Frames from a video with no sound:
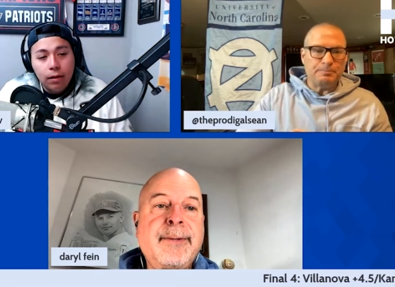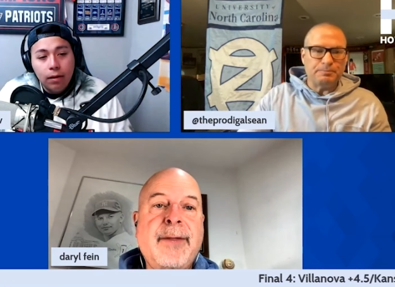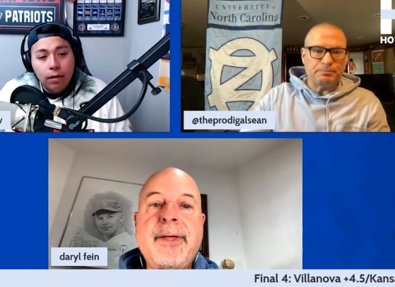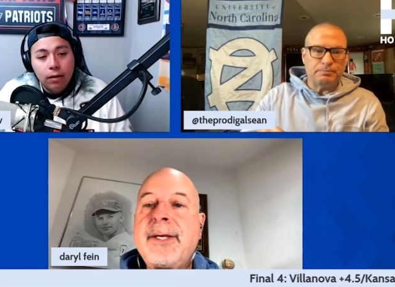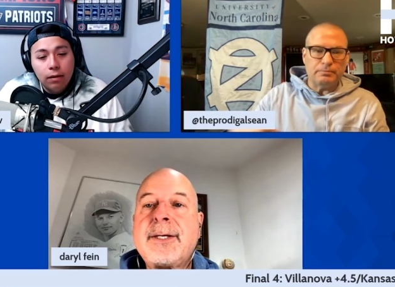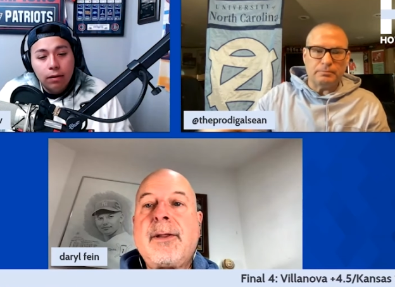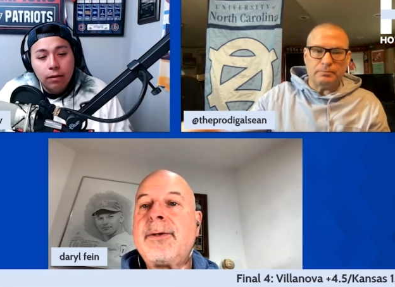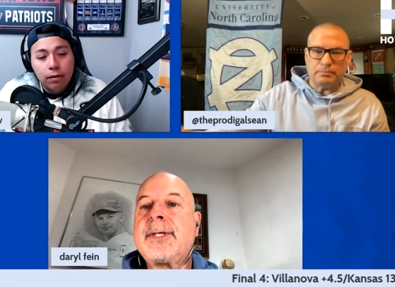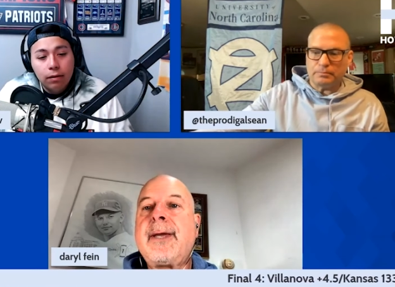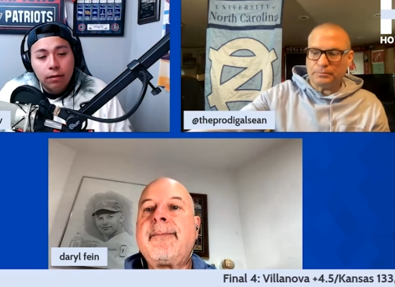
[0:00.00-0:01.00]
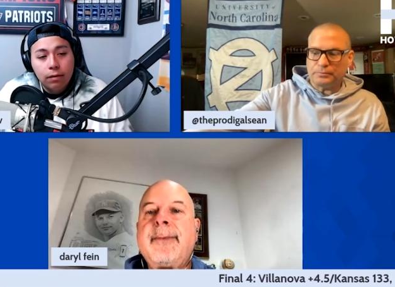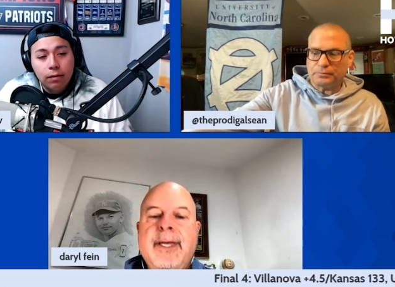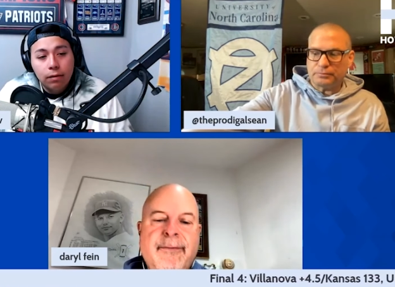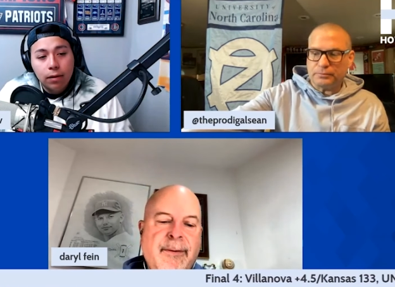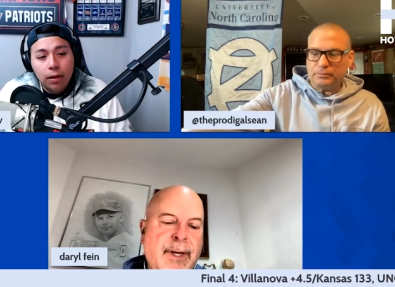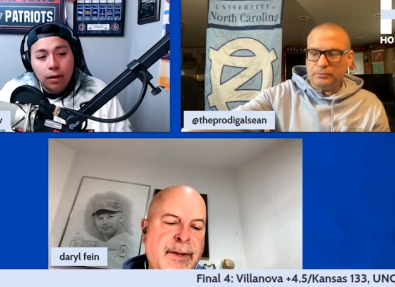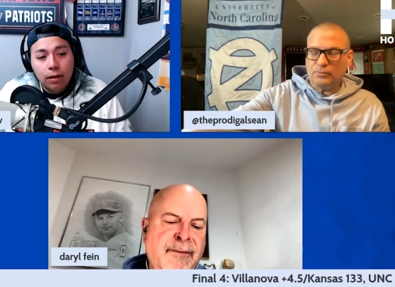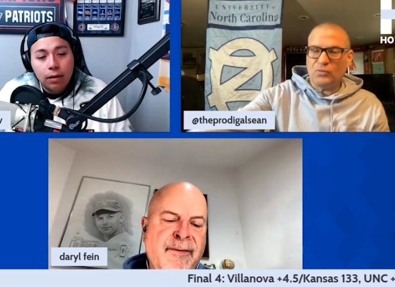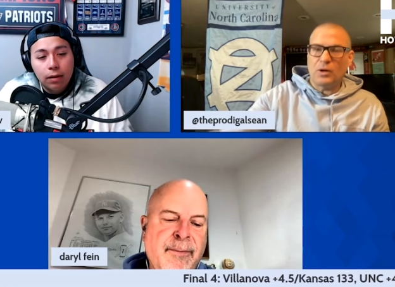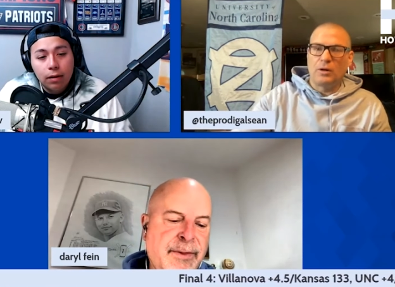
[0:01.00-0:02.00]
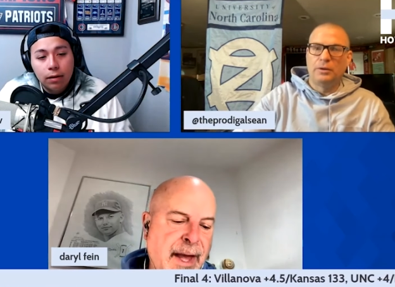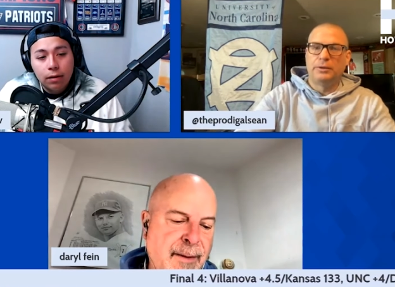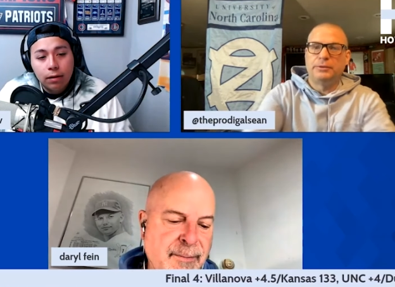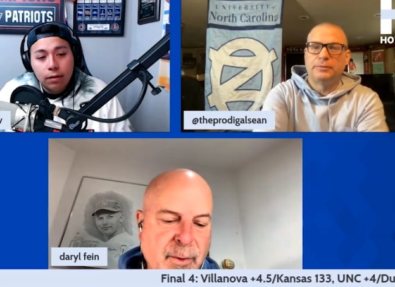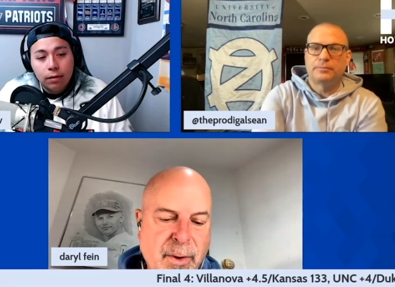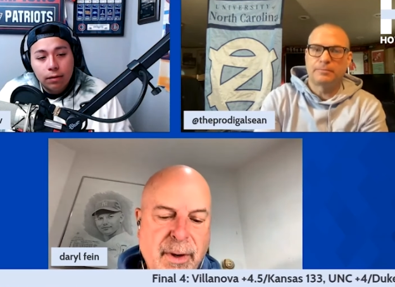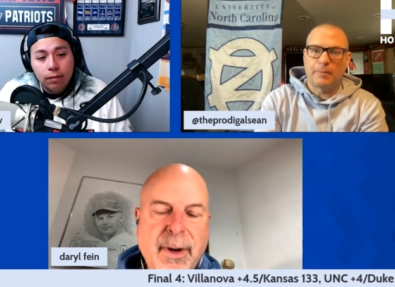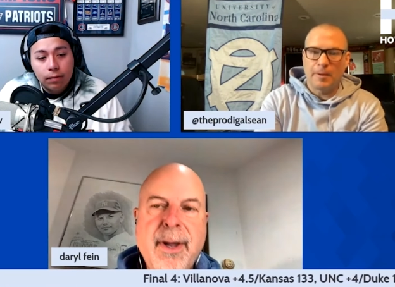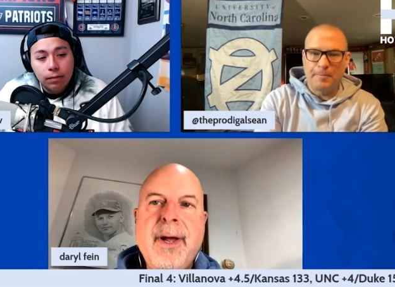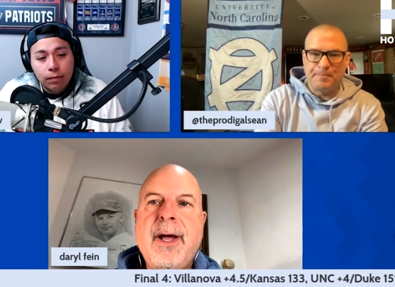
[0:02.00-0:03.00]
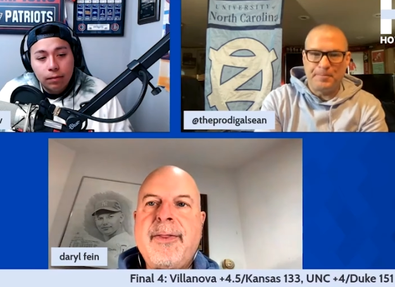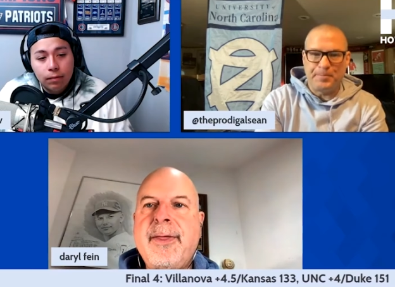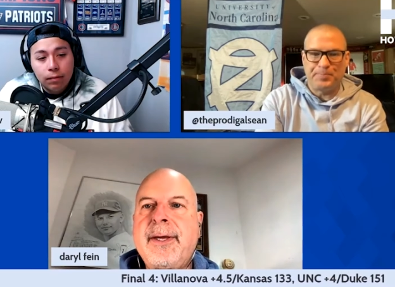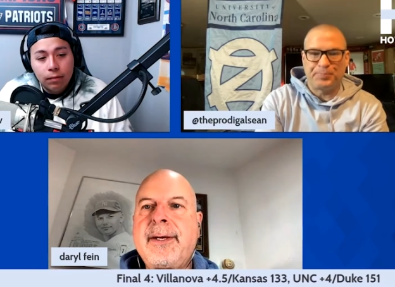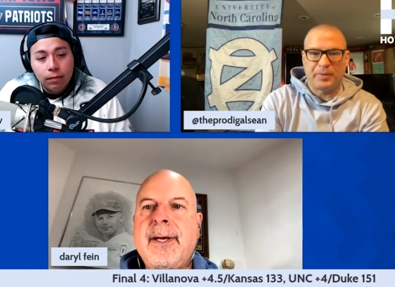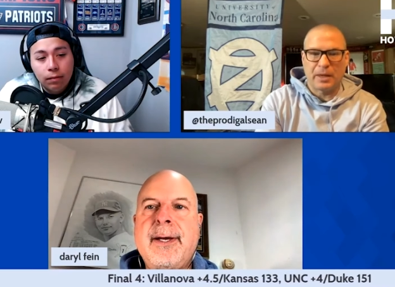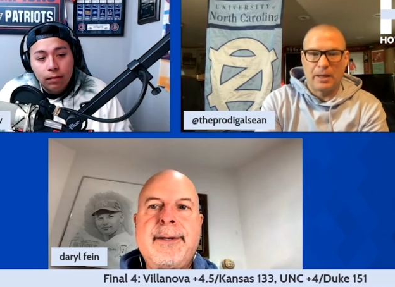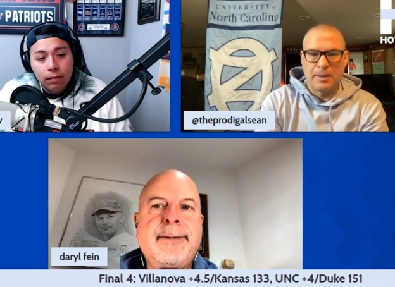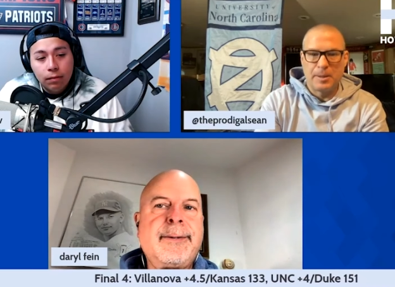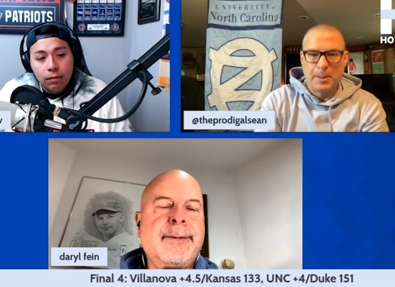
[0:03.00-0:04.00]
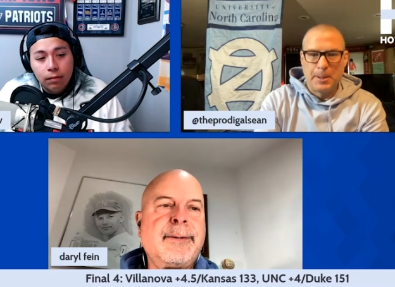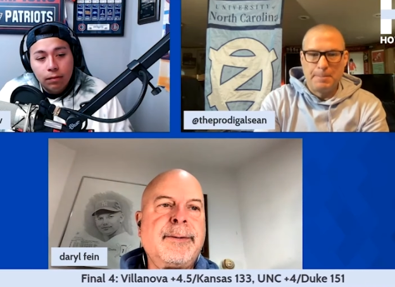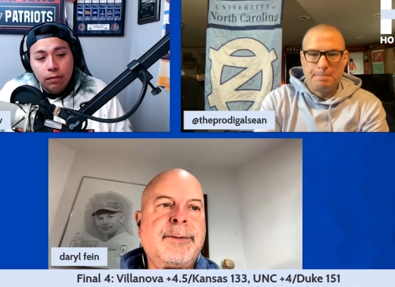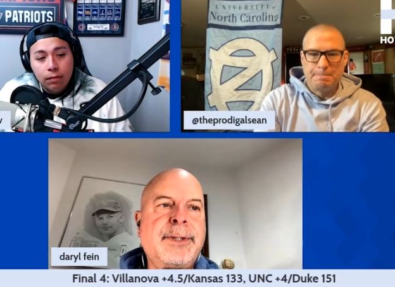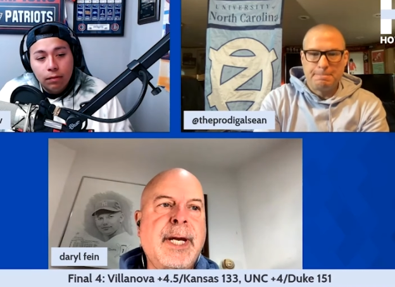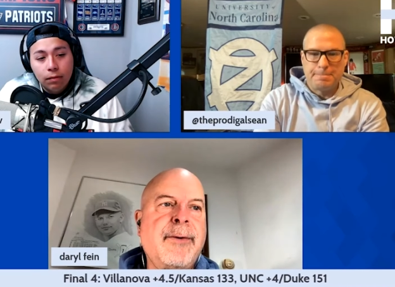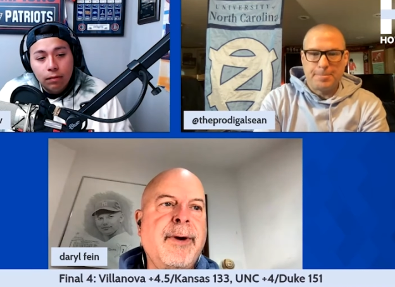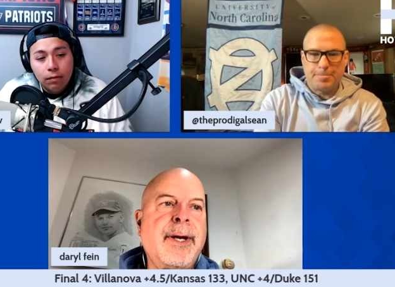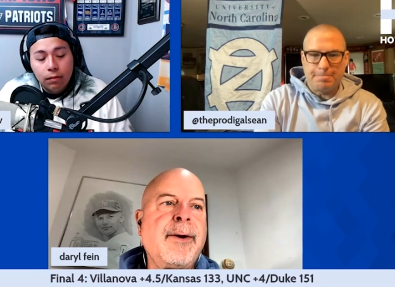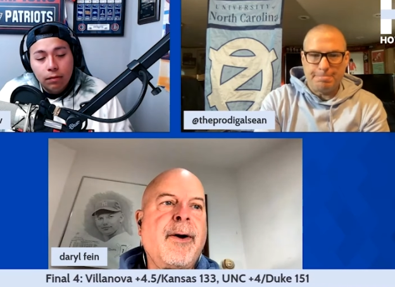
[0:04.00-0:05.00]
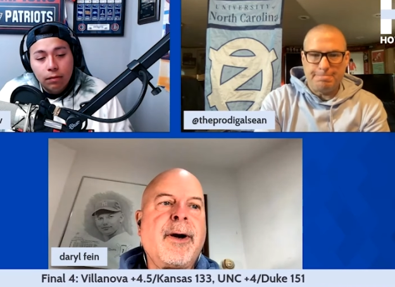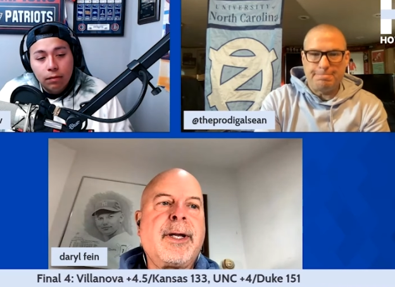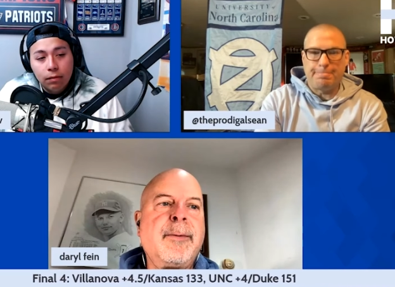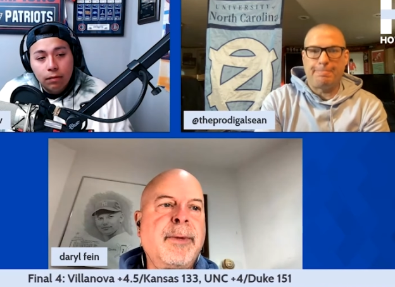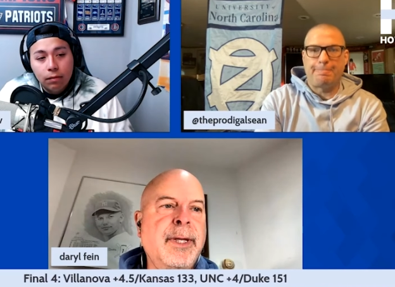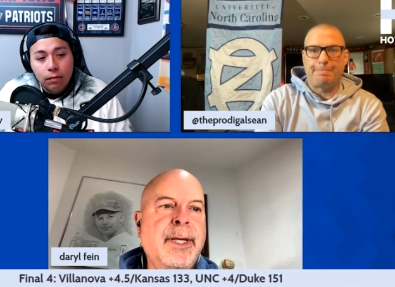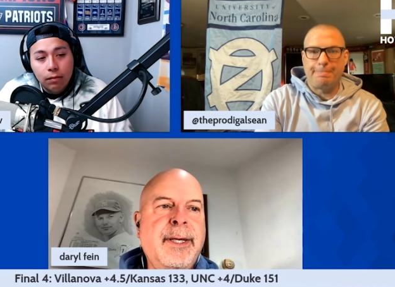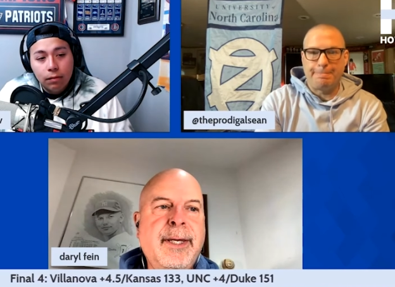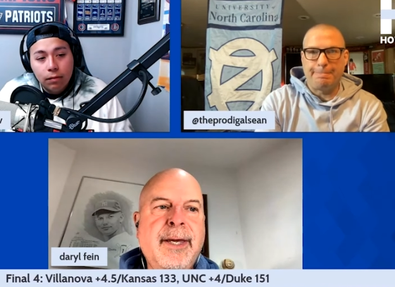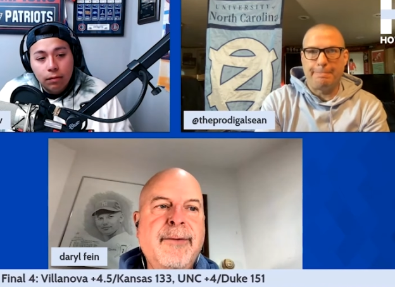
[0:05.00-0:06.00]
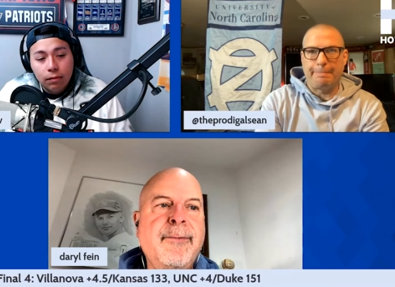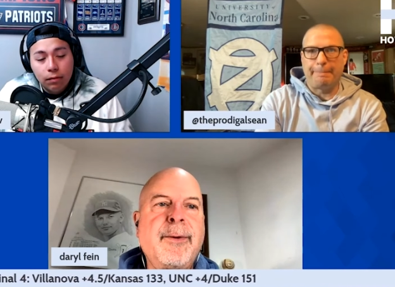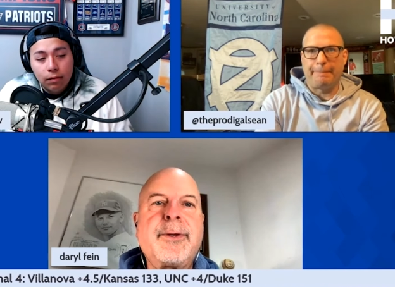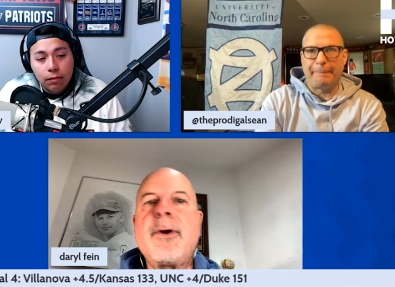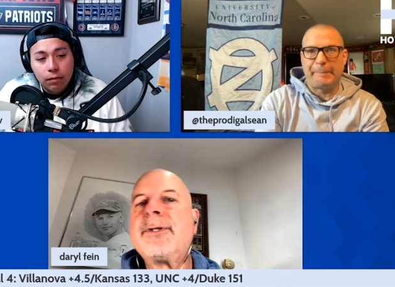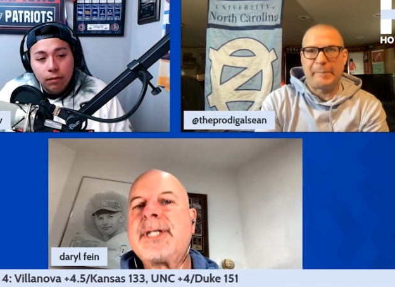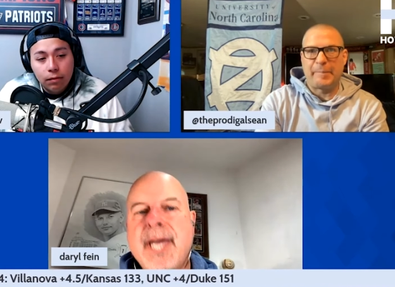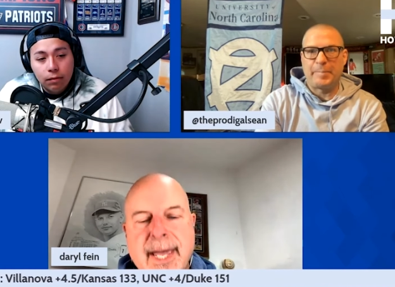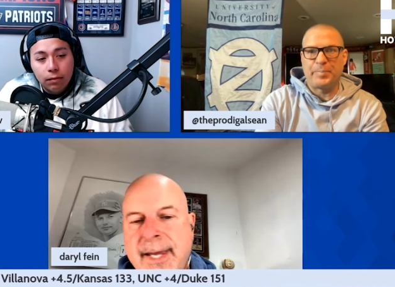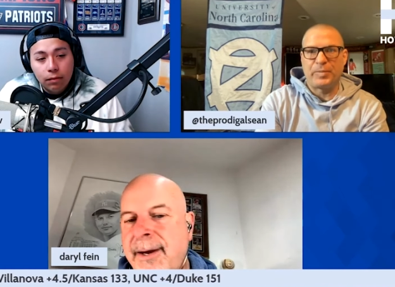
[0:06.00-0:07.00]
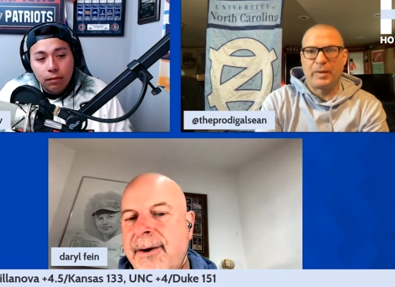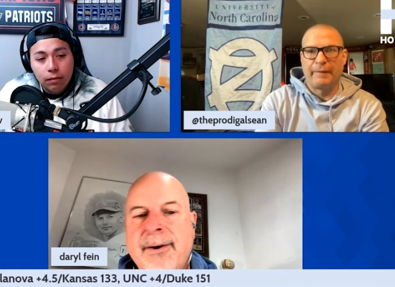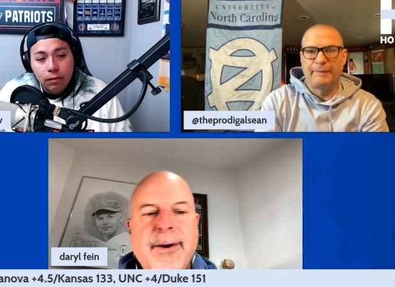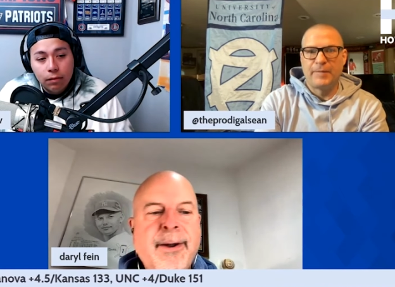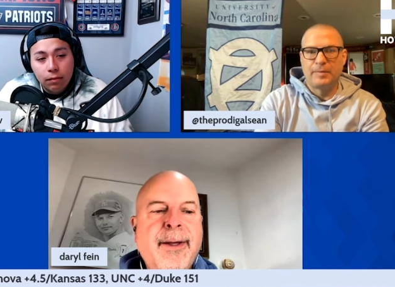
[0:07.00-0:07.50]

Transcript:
Speaker 1: I think it's a close game, even even without Moore. I think uh, Jay Wright, arguably, even with Coach K here,